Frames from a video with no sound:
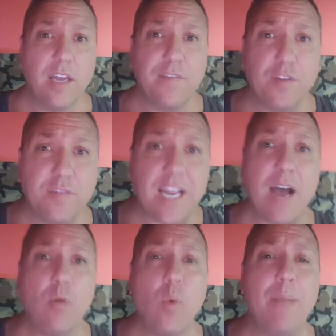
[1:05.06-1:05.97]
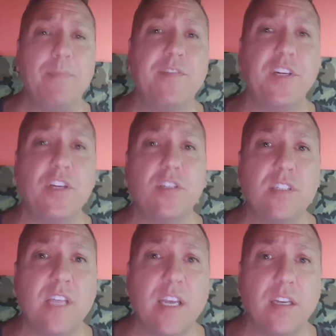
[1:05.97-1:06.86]
if you've not wept for your
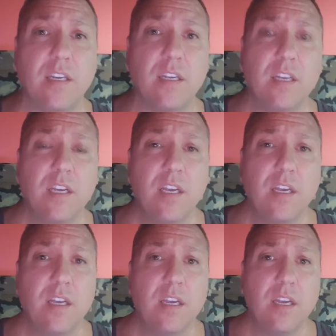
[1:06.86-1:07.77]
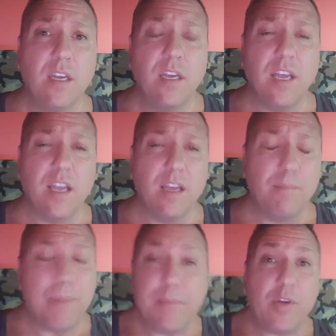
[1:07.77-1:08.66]
sin,
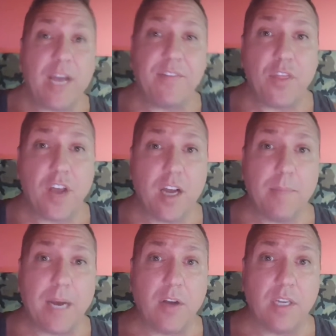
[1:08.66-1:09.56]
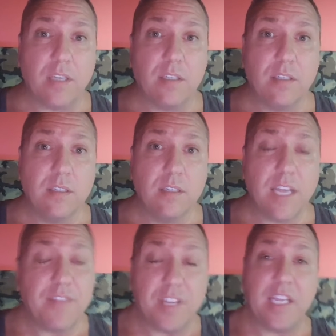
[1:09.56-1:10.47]
maybe you haven't thought about it.
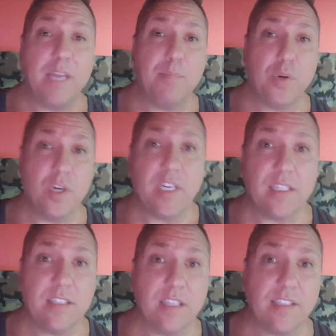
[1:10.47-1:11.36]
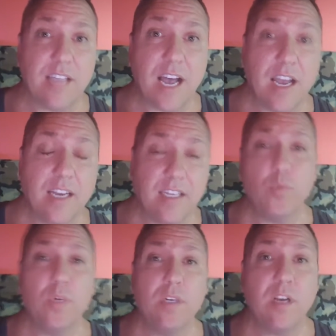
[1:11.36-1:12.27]
If you keep putting it to the side, it
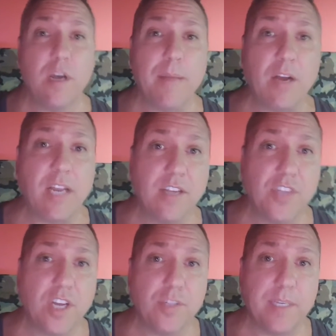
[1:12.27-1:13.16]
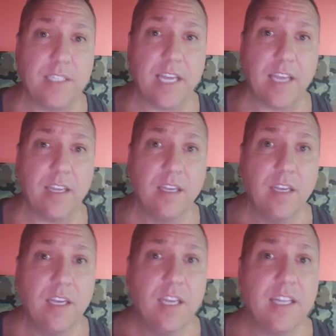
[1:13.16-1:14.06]
will come out on Judgment Day.
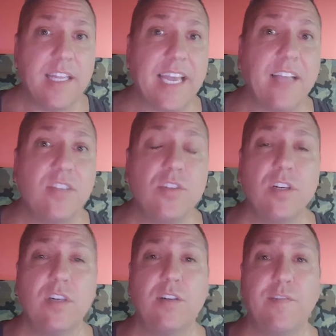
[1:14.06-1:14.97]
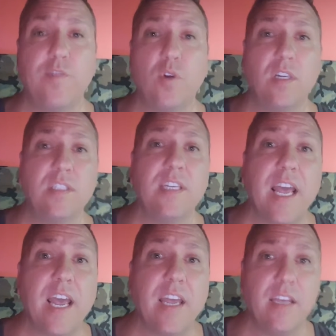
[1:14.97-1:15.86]
The answer for
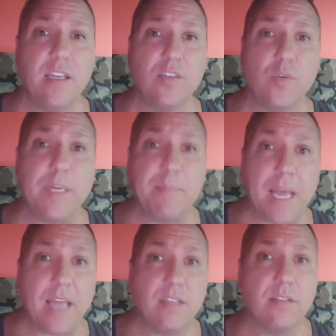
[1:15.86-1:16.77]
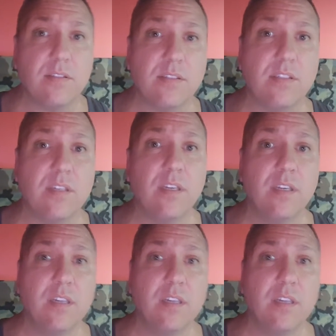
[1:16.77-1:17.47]
today is repentance